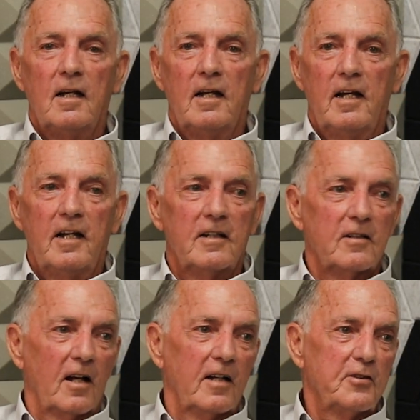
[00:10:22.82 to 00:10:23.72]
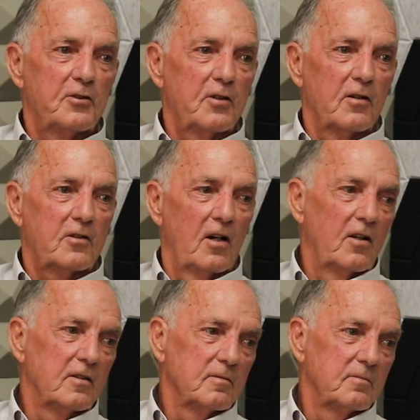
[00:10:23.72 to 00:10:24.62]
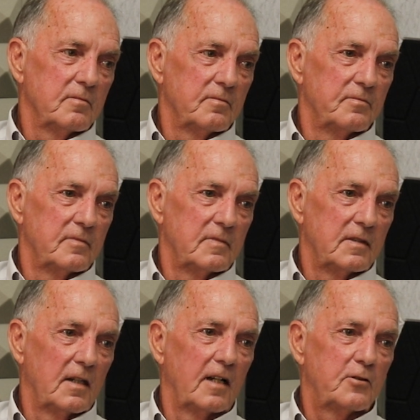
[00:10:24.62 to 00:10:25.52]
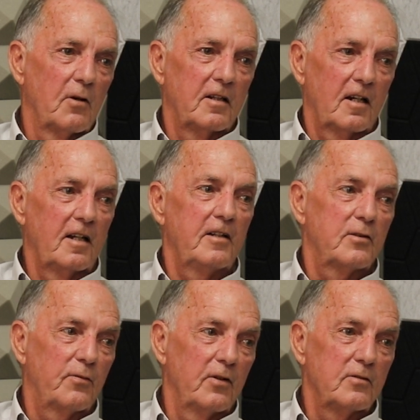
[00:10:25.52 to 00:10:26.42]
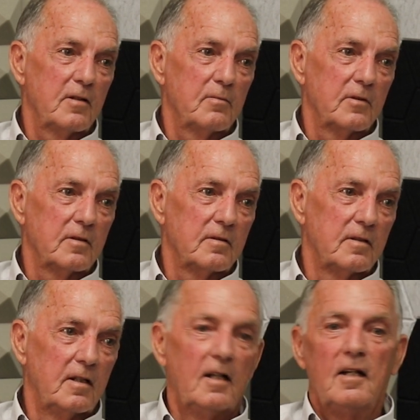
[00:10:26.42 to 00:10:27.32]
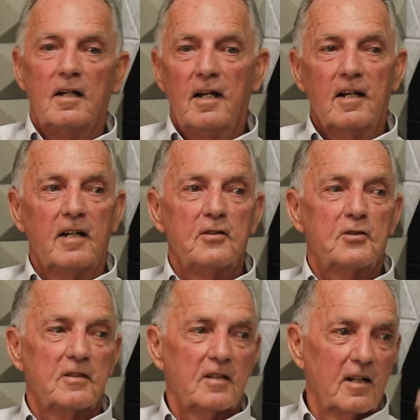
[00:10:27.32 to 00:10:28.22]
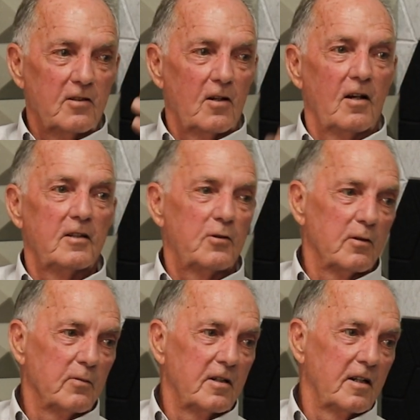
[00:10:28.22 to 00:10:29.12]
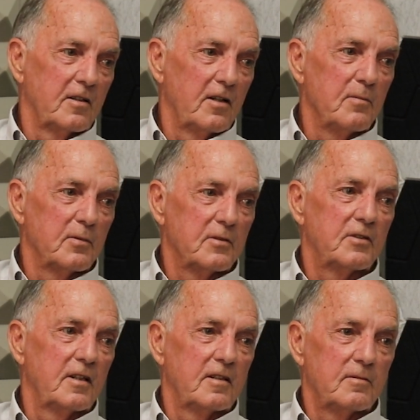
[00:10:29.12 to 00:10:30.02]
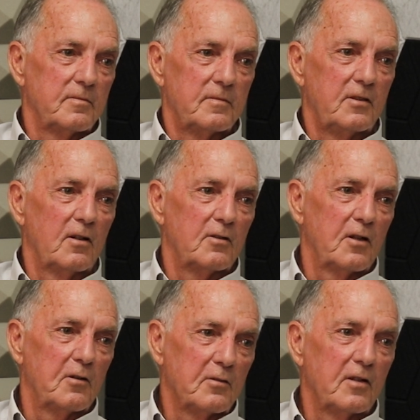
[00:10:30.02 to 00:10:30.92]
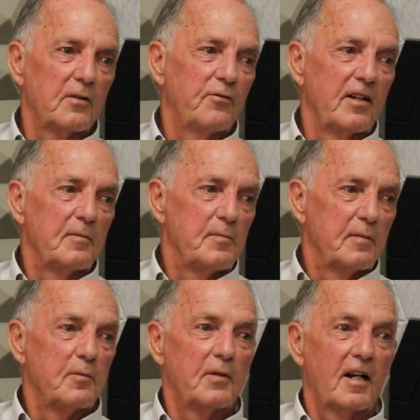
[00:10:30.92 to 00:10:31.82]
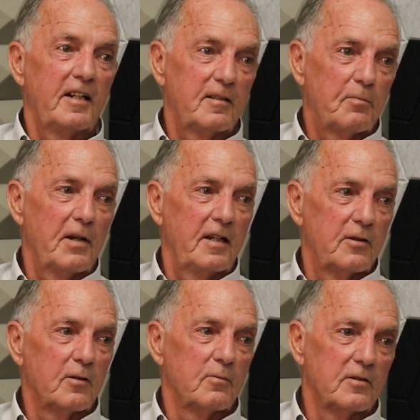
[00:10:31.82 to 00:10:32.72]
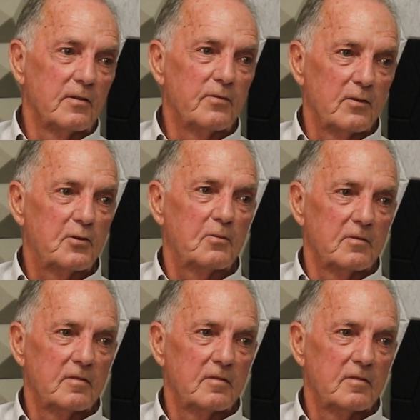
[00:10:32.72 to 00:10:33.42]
and I just start calling. I try the latest phone number, and I just get down the line till I run out of numbers, and then go to another family member. But I hit pay dirt with the first one.